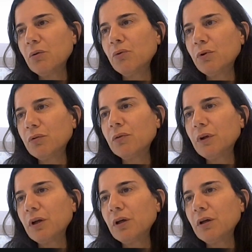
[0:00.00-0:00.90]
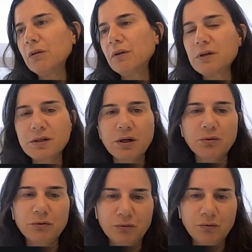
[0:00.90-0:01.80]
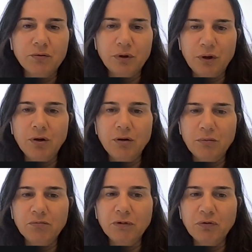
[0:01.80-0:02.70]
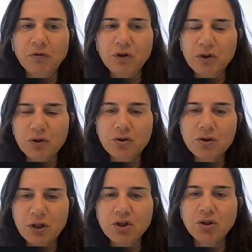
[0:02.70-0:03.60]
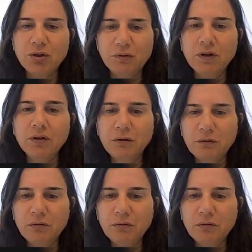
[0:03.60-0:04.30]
what turns out of each such activity.